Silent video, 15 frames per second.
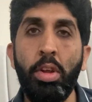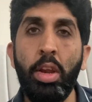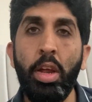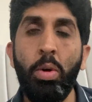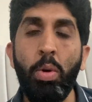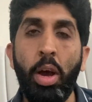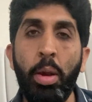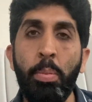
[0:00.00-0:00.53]

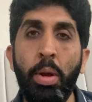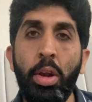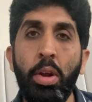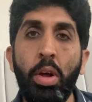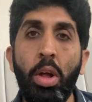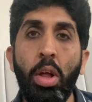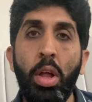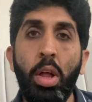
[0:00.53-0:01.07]
requirement
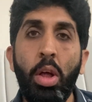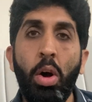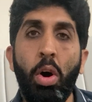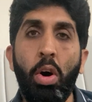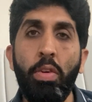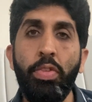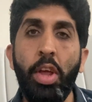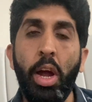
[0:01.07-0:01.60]

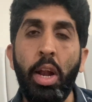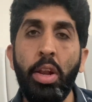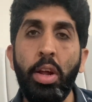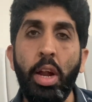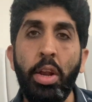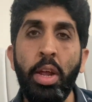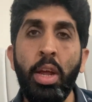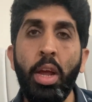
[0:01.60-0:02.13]
of that
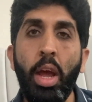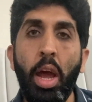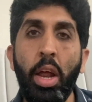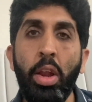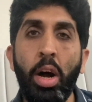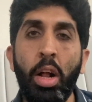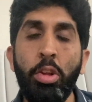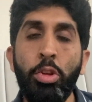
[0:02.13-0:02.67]
cutting and
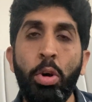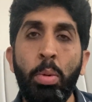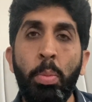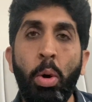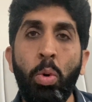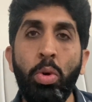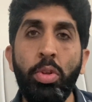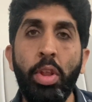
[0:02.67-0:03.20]
also
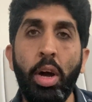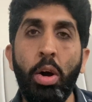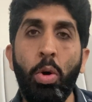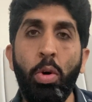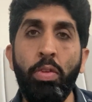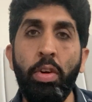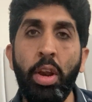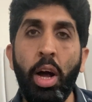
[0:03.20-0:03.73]
about the
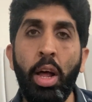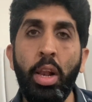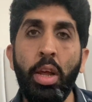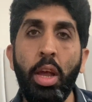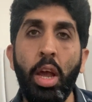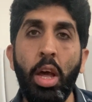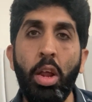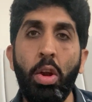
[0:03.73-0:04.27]
overall
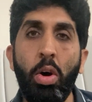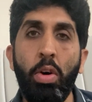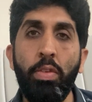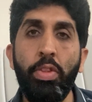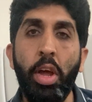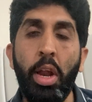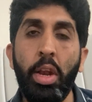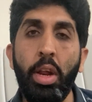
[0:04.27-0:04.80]
care of
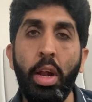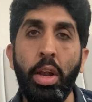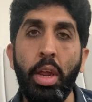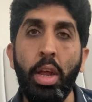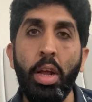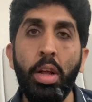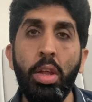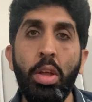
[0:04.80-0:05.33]
that
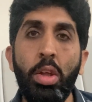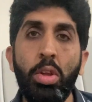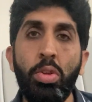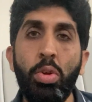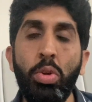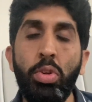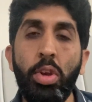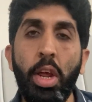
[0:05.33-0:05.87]
cutting. So
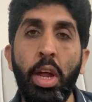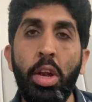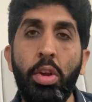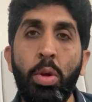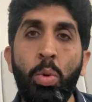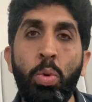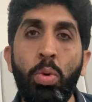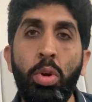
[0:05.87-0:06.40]
stay
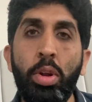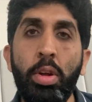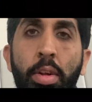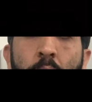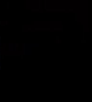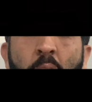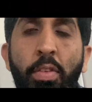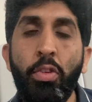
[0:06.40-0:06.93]
tuned.
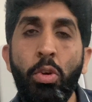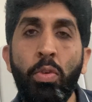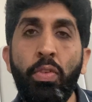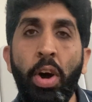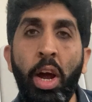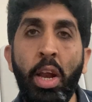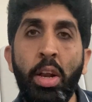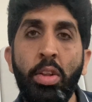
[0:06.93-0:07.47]
If you
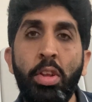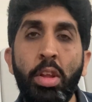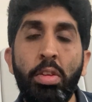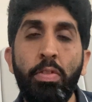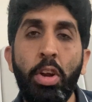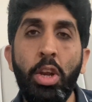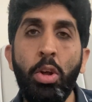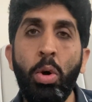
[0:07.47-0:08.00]
find this
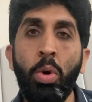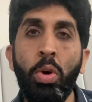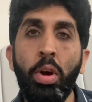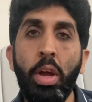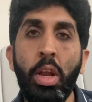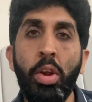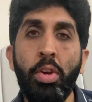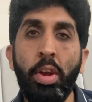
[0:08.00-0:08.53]
video
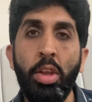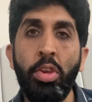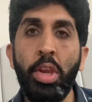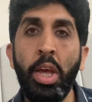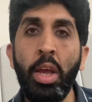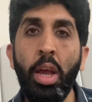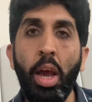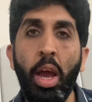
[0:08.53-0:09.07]

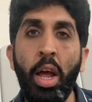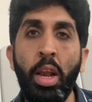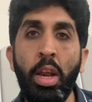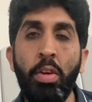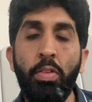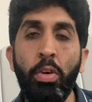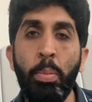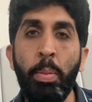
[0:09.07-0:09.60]
interesting and
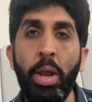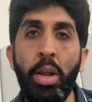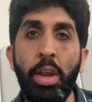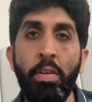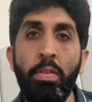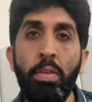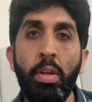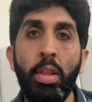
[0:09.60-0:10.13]

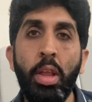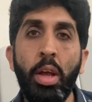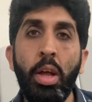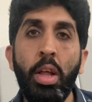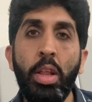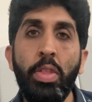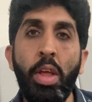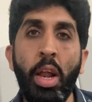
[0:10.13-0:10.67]
informative,
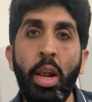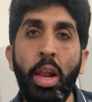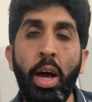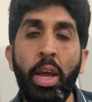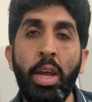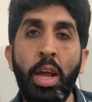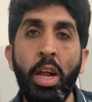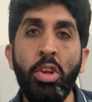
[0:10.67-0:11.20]
then
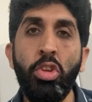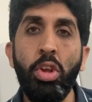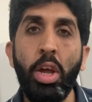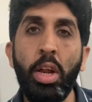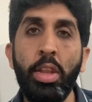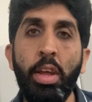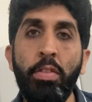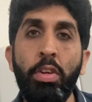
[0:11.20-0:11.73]
like and share
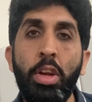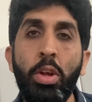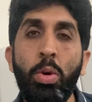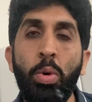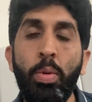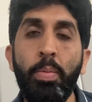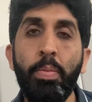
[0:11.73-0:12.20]
the video